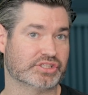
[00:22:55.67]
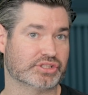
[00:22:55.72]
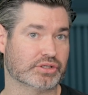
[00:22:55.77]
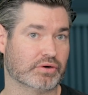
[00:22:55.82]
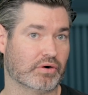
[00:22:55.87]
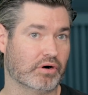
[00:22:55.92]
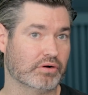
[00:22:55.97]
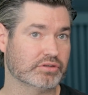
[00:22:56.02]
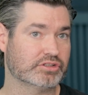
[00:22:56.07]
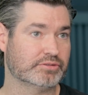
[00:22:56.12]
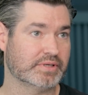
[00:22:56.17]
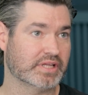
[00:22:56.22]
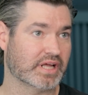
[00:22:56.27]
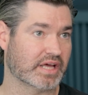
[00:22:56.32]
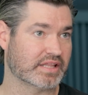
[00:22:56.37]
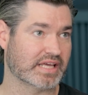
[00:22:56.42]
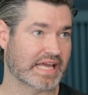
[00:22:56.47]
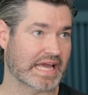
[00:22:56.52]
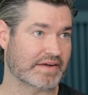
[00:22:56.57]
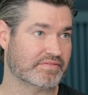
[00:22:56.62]
so ultimately, I
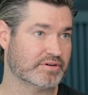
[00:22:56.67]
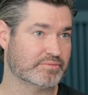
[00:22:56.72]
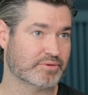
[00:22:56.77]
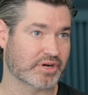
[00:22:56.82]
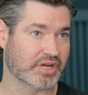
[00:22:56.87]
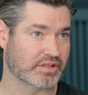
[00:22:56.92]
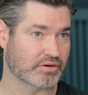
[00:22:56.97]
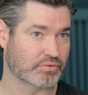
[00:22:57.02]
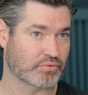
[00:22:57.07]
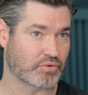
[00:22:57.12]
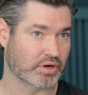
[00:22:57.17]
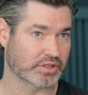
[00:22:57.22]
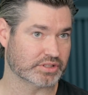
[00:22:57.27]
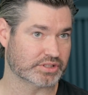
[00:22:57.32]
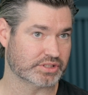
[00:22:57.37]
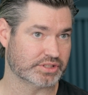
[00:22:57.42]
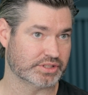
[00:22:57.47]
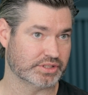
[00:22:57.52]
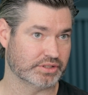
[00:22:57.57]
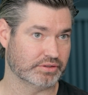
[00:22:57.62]
think everybody that wants
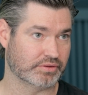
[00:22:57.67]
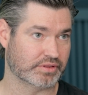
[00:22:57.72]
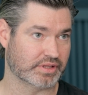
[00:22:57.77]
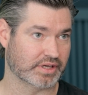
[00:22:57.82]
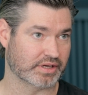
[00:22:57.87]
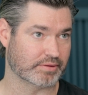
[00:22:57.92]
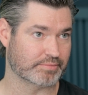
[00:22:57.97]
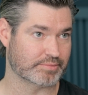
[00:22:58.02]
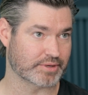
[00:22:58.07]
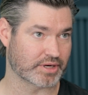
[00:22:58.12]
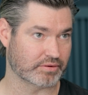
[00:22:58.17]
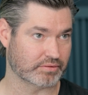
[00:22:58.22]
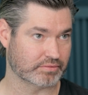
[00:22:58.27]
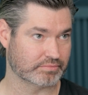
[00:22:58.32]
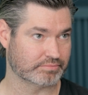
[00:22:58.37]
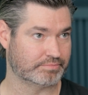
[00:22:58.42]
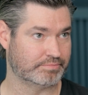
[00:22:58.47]
to think about